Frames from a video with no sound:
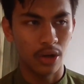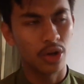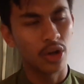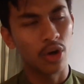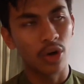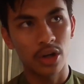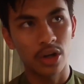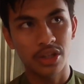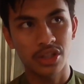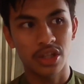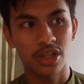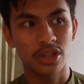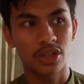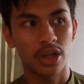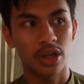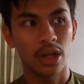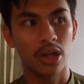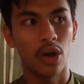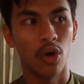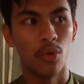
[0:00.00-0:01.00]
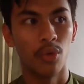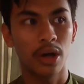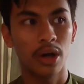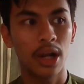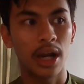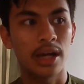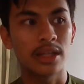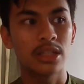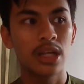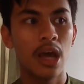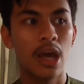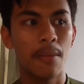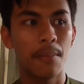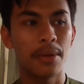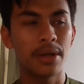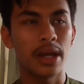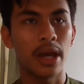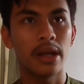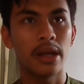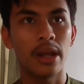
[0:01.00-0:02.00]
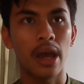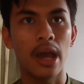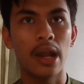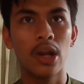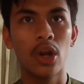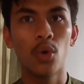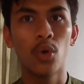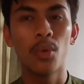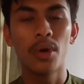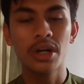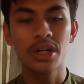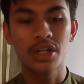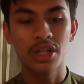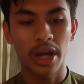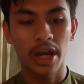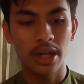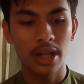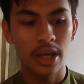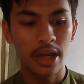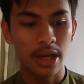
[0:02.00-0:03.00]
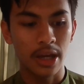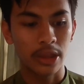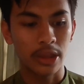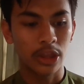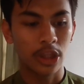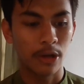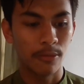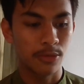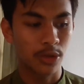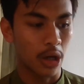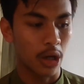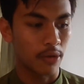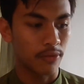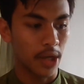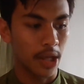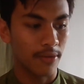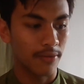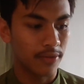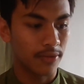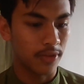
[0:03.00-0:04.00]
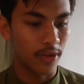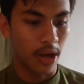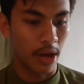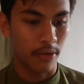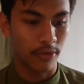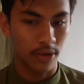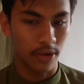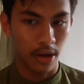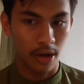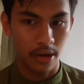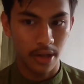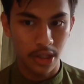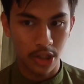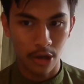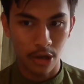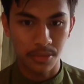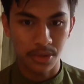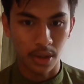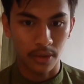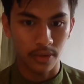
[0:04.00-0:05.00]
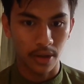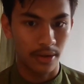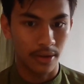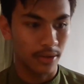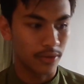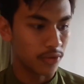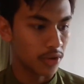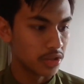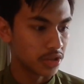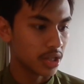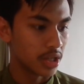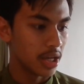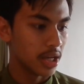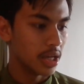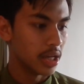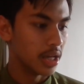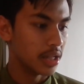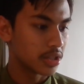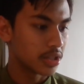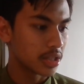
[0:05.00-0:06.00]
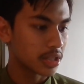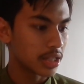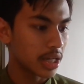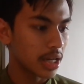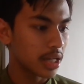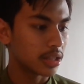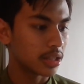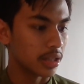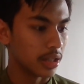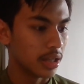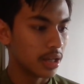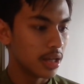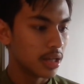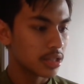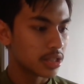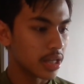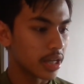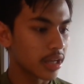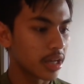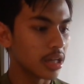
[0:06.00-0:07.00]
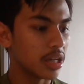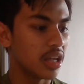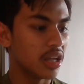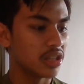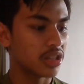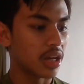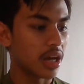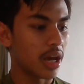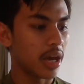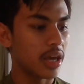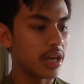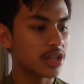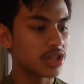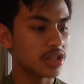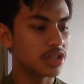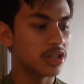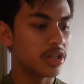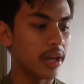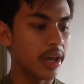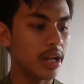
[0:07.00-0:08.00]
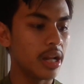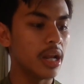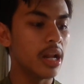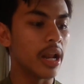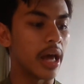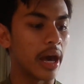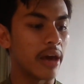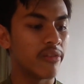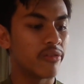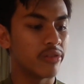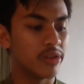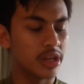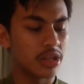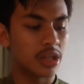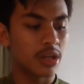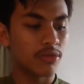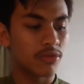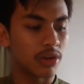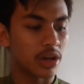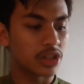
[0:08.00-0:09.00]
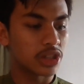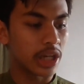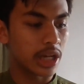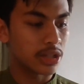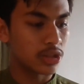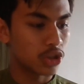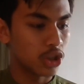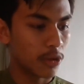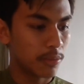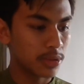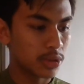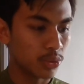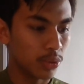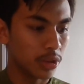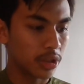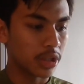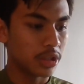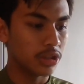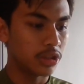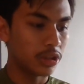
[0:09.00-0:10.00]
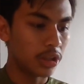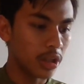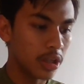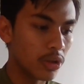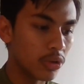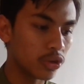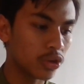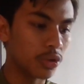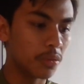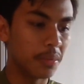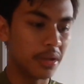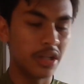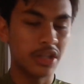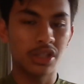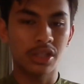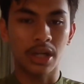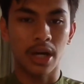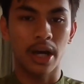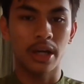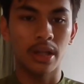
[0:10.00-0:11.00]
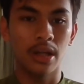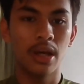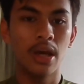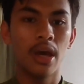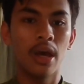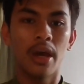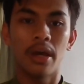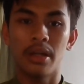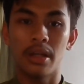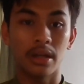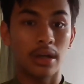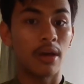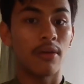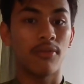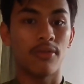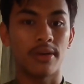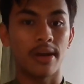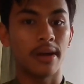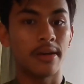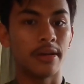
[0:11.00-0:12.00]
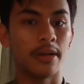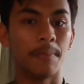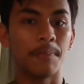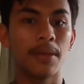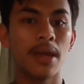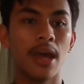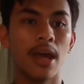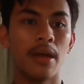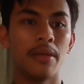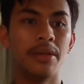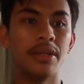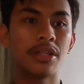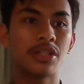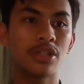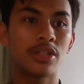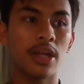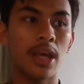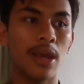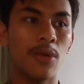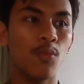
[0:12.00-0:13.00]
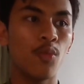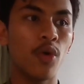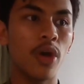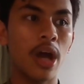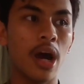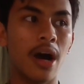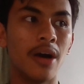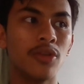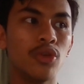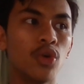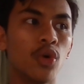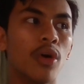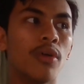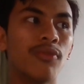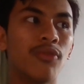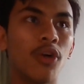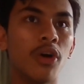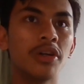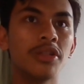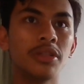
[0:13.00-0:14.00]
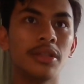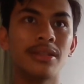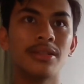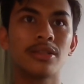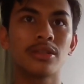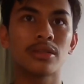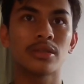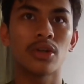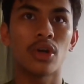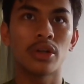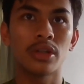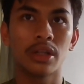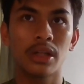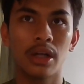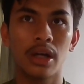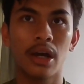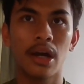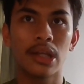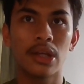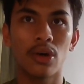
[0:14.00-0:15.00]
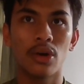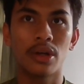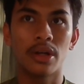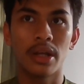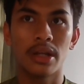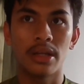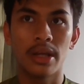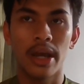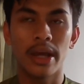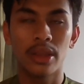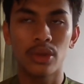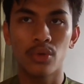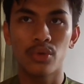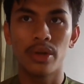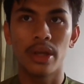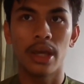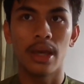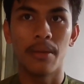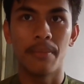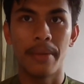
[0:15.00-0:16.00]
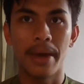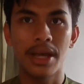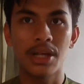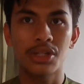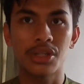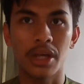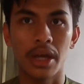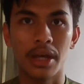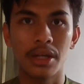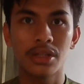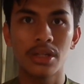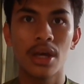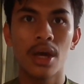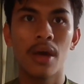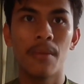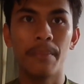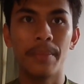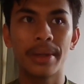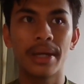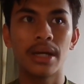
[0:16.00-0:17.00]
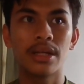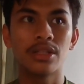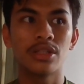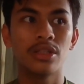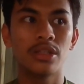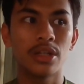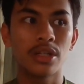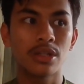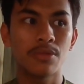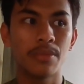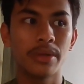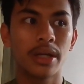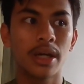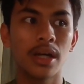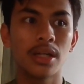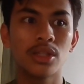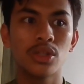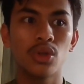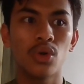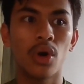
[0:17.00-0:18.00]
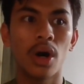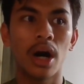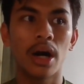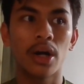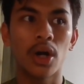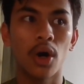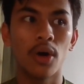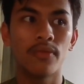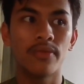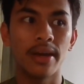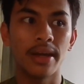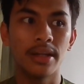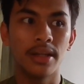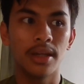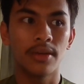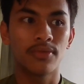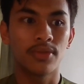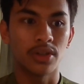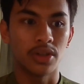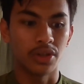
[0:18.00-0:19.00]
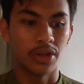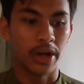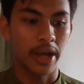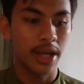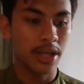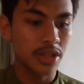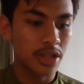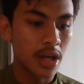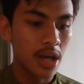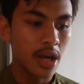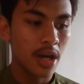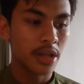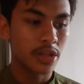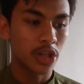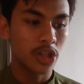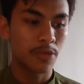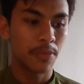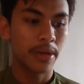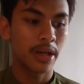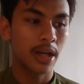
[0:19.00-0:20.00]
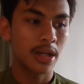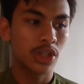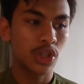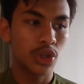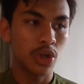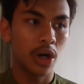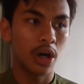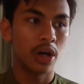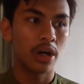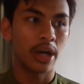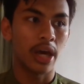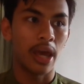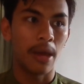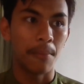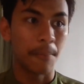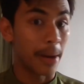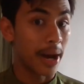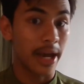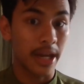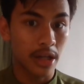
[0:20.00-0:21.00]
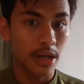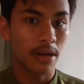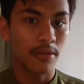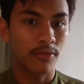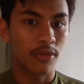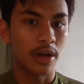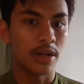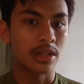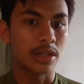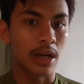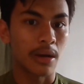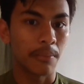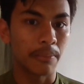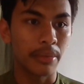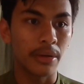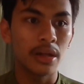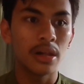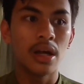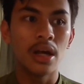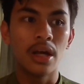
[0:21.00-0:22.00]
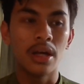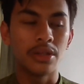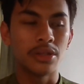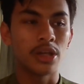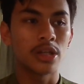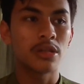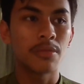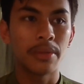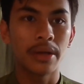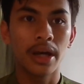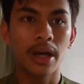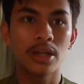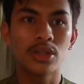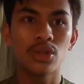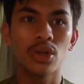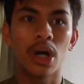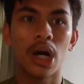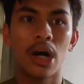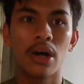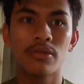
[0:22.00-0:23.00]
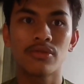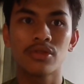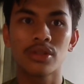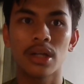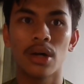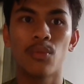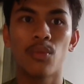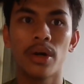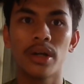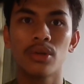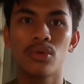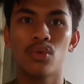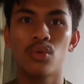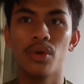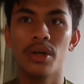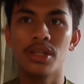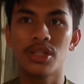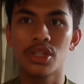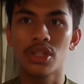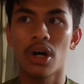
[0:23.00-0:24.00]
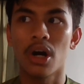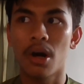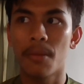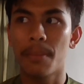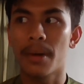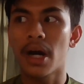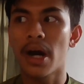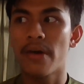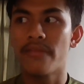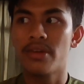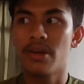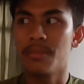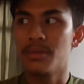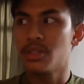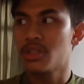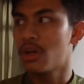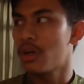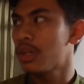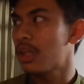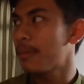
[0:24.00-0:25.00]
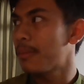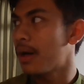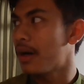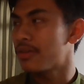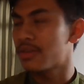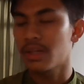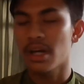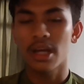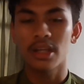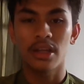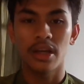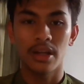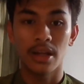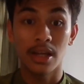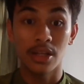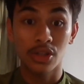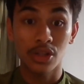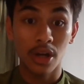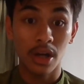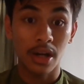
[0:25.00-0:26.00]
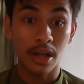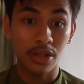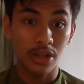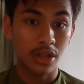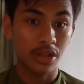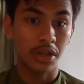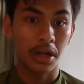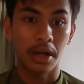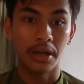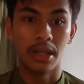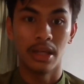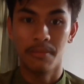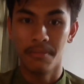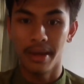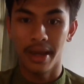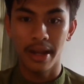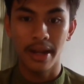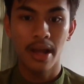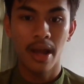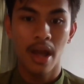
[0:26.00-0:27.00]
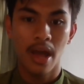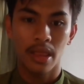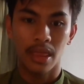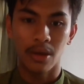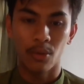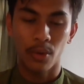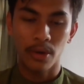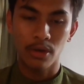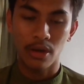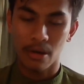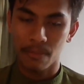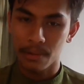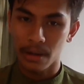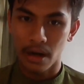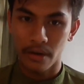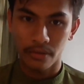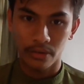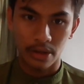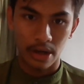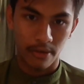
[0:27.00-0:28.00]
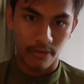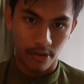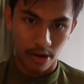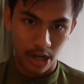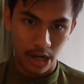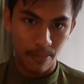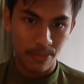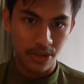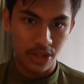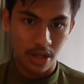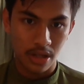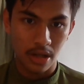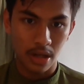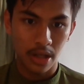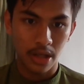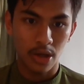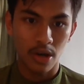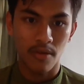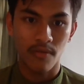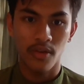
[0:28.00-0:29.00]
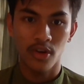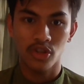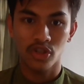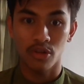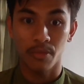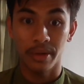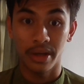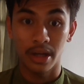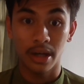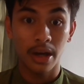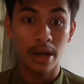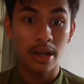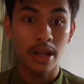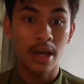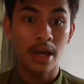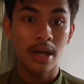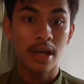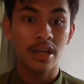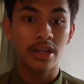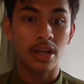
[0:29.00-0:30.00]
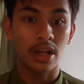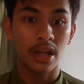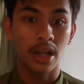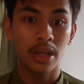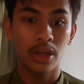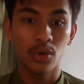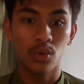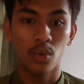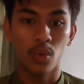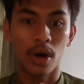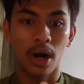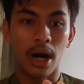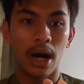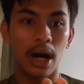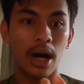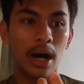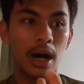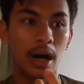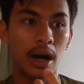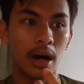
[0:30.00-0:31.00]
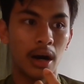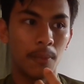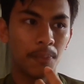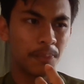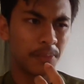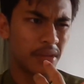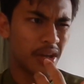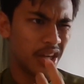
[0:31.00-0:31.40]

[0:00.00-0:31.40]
not necessarily lower class, but a lower grade in terms of in terms of influence in society. Secondly, is that as in daily life, disenfranchised groups will continue to be discarded in a referendum. The same way how your voice is not heard on a day-to-day basis because just because you are of a different race, just because you are a migrant, for example, just because you are someone who is not a part of the majority part of society, does not necessarily mean that when you're part of a referendum, suddenly your voice will be heard, suddenly you are